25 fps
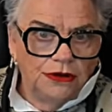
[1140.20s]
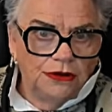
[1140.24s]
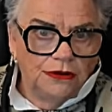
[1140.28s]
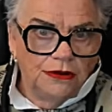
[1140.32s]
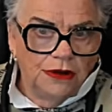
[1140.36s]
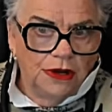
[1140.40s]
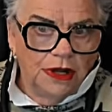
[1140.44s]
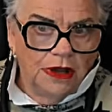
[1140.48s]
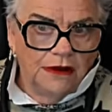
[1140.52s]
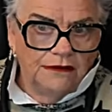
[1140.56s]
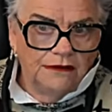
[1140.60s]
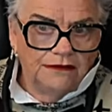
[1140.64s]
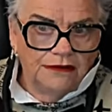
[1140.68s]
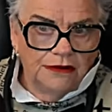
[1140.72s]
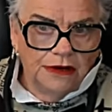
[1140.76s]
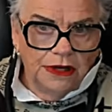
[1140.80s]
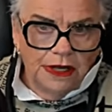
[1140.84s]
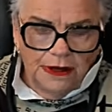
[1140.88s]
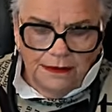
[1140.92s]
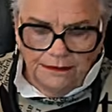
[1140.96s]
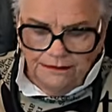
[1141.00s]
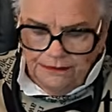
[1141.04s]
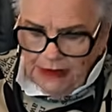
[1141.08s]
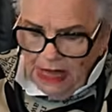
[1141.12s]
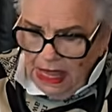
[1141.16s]
doing over
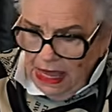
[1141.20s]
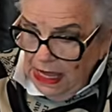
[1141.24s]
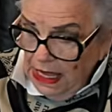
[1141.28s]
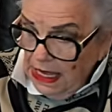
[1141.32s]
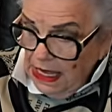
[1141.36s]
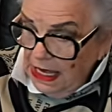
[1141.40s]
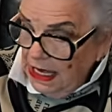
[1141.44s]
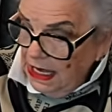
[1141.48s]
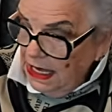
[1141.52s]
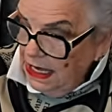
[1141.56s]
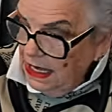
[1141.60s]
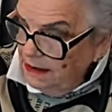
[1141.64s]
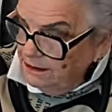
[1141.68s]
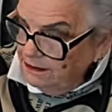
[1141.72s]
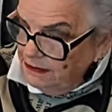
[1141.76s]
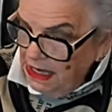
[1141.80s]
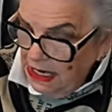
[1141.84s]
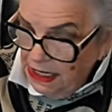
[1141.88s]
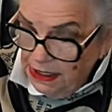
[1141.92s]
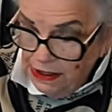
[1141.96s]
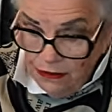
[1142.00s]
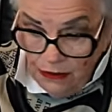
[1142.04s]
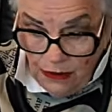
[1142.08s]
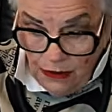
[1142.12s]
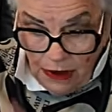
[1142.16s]
here?
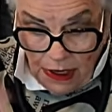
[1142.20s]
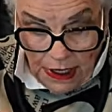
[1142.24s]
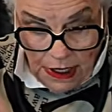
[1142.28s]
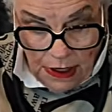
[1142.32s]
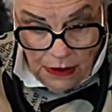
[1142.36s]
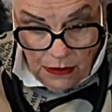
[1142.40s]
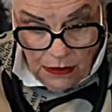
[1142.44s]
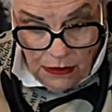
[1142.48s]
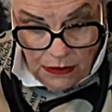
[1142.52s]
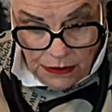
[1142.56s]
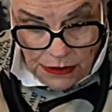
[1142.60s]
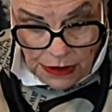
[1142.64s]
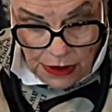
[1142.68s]
Anyway,